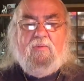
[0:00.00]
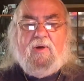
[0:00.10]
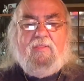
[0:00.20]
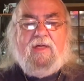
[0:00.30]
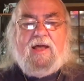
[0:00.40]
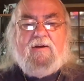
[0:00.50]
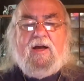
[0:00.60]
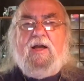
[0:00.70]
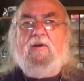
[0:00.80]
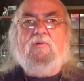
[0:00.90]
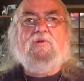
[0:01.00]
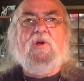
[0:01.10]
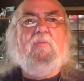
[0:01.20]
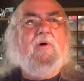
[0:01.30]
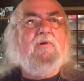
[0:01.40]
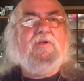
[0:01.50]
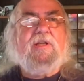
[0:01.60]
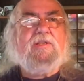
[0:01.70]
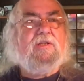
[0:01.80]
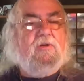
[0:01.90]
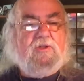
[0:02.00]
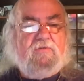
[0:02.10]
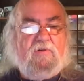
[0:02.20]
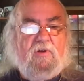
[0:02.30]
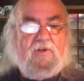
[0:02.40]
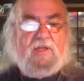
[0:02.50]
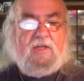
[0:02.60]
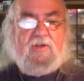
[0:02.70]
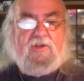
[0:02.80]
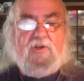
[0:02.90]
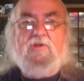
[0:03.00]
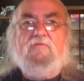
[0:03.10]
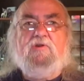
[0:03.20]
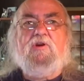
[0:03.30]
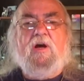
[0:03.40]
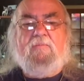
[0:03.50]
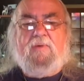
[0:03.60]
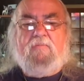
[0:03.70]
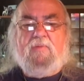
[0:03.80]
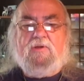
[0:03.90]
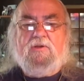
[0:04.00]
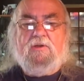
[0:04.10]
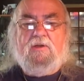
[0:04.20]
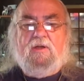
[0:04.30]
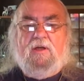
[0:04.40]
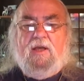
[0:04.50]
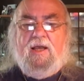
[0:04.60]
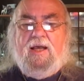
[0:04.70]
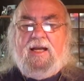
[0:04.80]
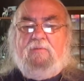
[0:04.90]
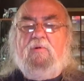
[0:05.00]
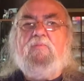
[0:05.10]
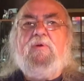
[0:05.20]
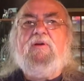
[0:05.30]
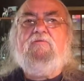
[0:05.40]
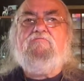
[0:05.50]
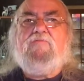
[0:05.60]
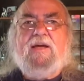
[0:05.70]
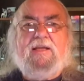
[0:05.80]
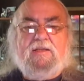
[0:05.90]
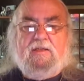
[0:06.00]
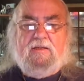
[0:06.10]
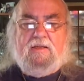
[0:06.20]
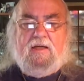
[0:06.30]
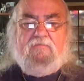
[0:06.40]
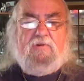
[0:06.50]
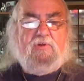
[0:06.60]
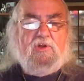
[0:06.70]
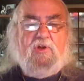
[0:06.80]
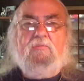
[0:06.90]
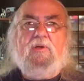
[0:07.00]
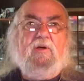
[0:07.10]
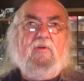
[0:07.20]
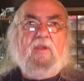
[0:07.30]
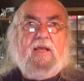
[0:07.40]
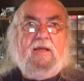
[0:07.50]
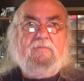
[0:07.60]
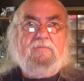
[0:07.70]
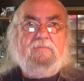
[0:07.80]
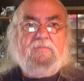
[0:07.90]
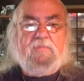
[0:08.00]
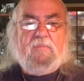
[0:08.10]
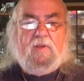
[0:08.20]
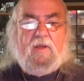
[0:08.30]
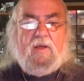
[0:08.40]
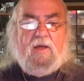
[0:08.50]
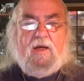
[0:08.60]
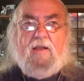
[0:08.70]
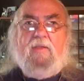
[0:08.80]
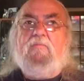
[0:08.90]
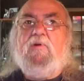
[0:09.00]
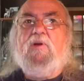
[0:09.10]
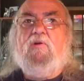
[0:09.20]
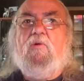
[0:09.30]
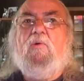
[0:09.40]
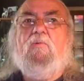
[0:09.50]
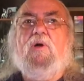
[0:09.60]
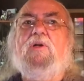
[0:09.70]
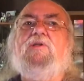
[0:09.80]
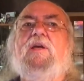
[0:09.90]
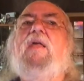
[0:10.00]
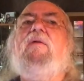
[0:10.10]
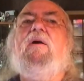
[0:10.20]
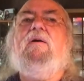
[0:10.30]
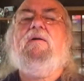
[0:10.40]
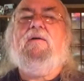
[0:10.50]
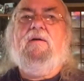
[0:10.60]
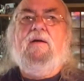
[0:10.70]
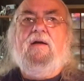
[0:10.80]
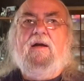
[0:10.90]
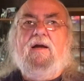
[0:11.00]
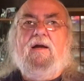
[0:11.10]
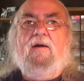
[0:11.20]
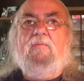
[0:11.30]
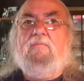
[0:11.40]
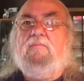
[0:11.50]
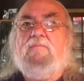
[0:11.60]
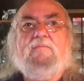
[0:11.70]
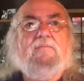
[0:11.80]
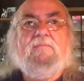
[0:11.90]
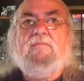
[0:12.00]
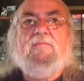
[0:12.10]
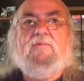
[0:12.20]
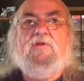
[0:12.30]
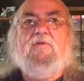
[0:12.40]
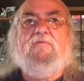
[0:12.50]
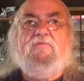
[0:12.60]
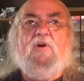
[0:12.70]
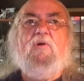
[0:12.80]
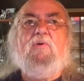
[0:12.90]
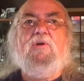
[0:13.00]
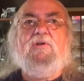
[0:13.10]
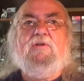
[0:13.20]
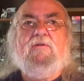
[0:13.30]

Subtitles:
And there I also post exclusive content just for tribe members. And it would be great to have you join me there. And then we can all work together to forward